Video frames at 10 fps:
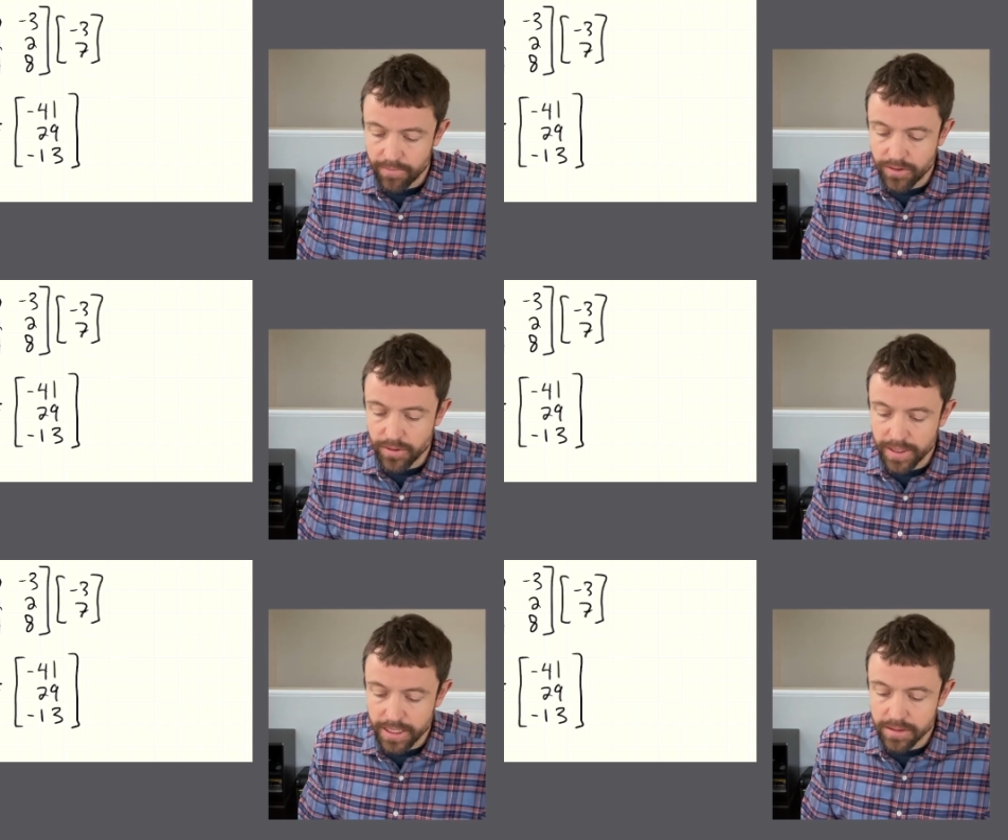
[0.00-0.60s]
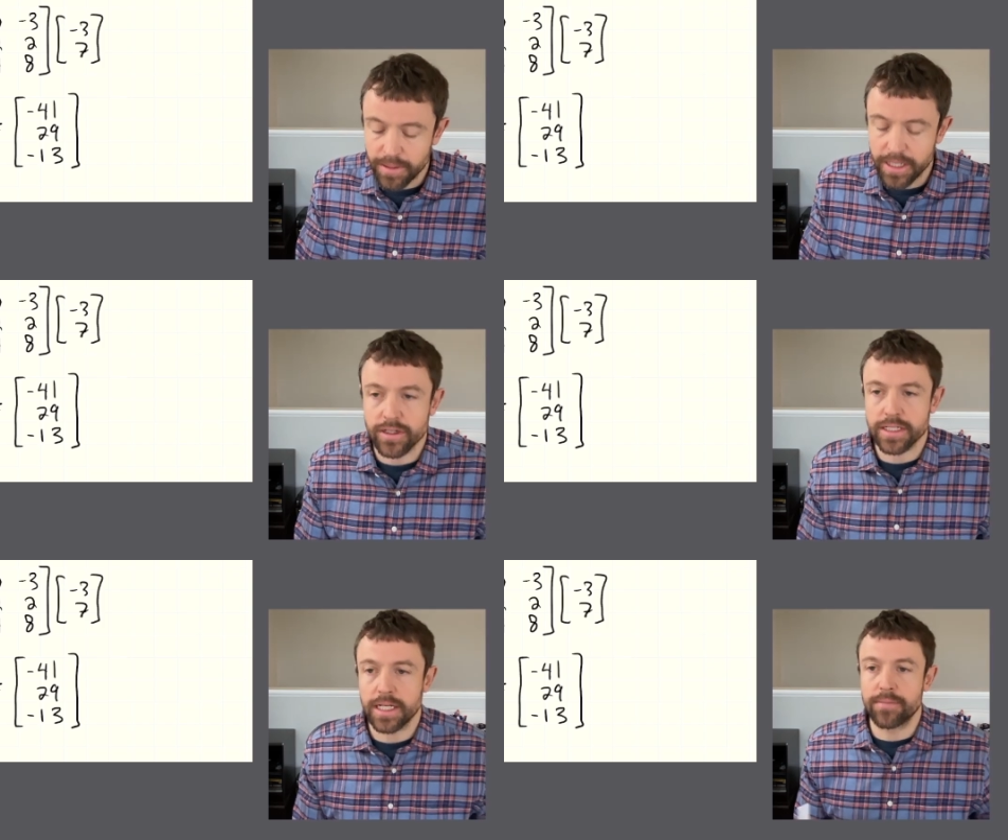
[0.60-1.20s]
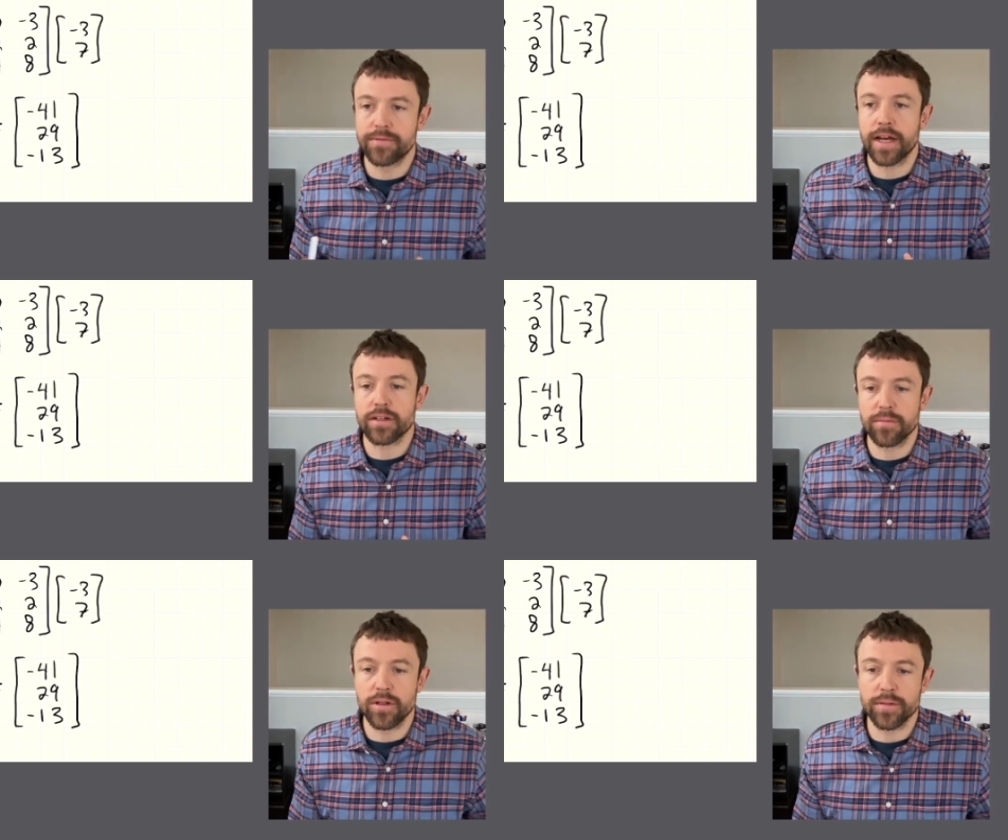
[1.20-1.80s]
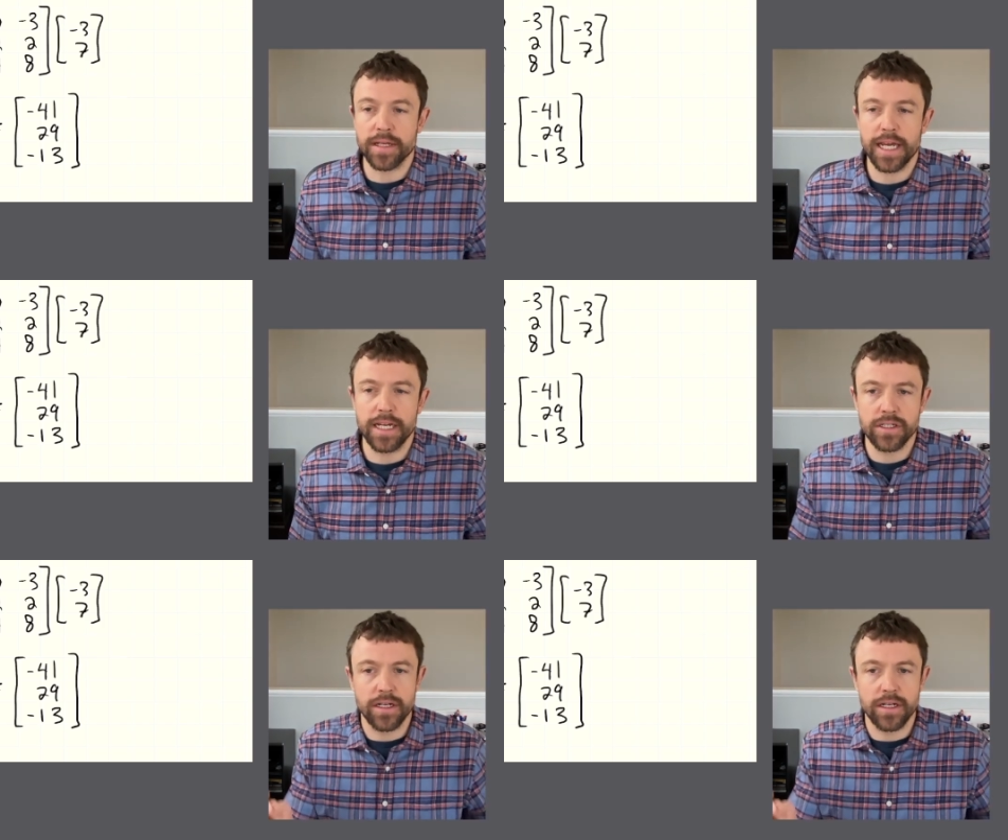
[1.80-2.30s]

doing this matrix times vector multiplication.